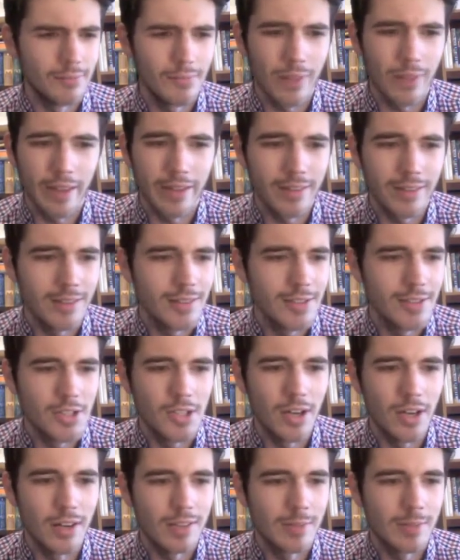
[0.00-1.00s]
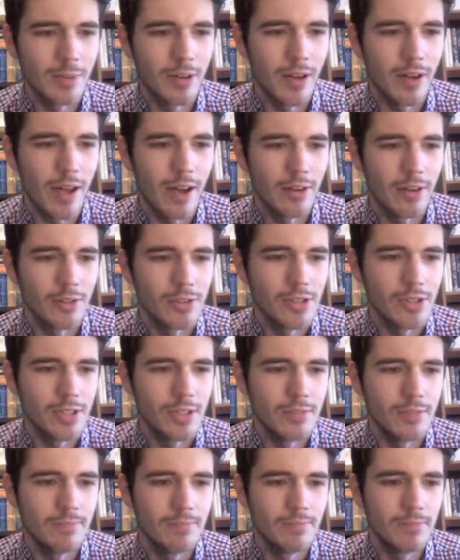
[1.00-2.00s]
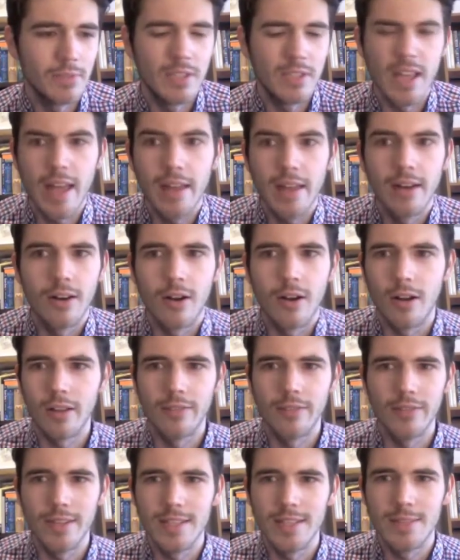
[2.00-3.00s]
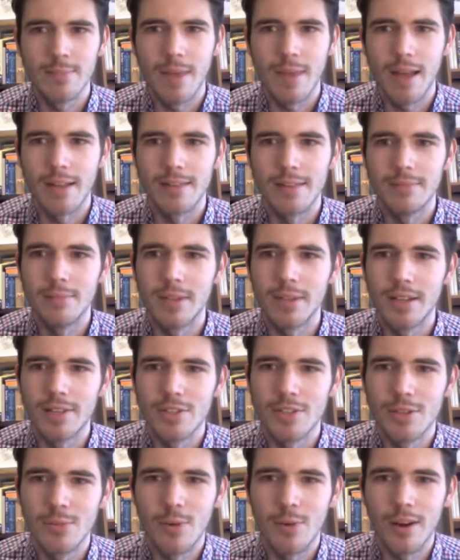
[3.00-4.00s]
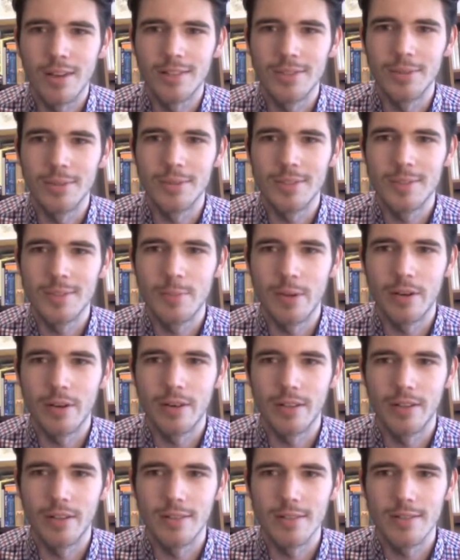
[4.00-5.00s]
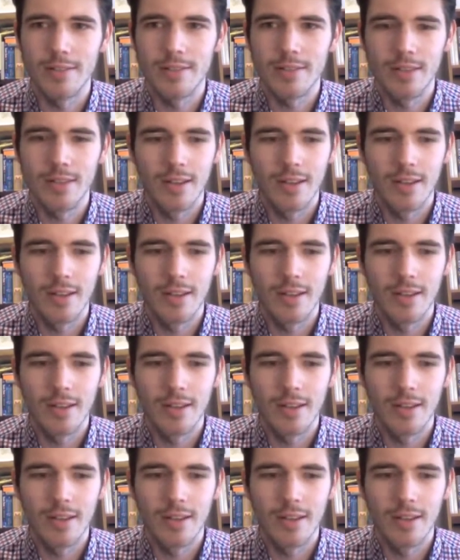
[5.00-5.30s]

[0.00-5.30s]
like she talks about how she dated all of these men because she wanted to experience